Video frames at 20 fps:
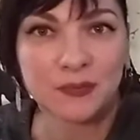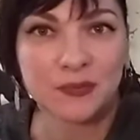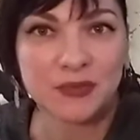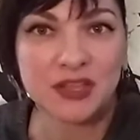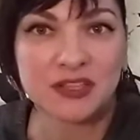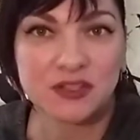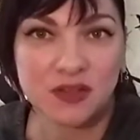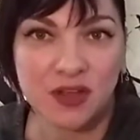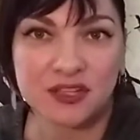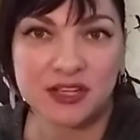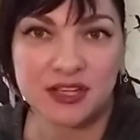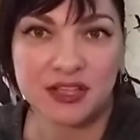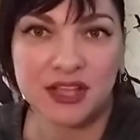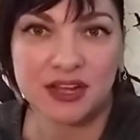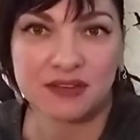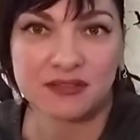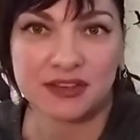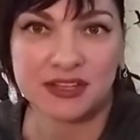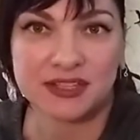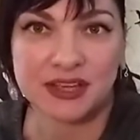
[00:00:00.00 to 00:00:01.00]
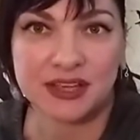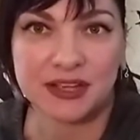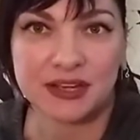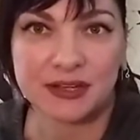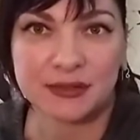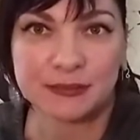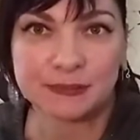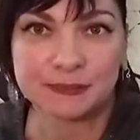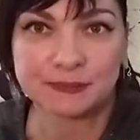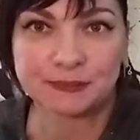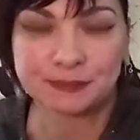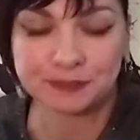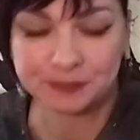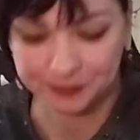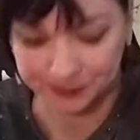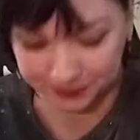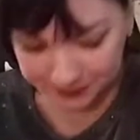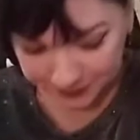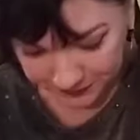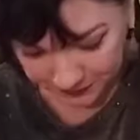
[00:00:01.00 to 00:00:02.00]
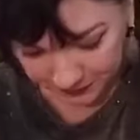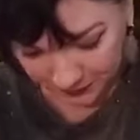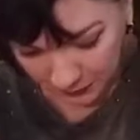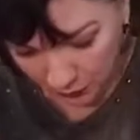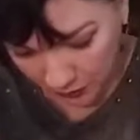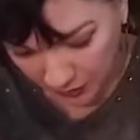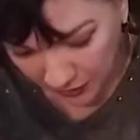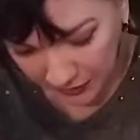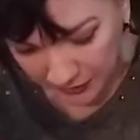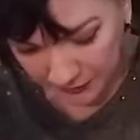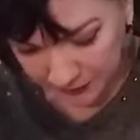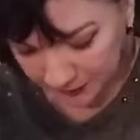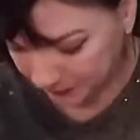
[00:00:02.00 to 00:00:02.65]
It's causing a lot of anxiety. Okay.